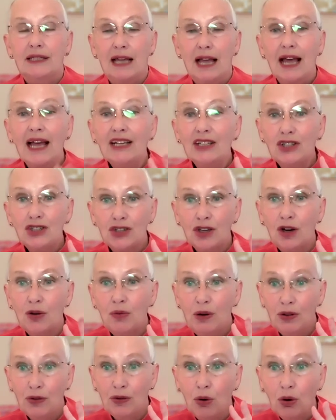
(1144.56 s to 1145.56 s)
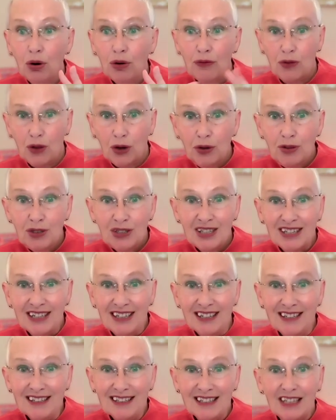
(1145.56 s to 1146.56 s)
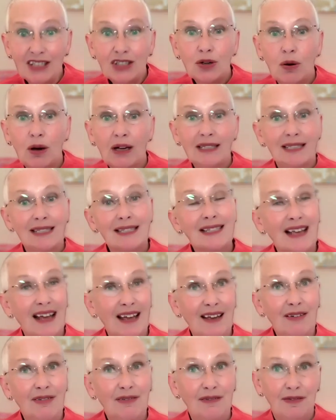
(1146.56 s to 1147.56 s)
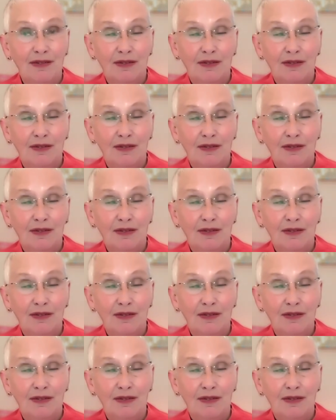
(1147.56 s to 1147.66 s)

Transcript: And so with all of those things, it's quite safe.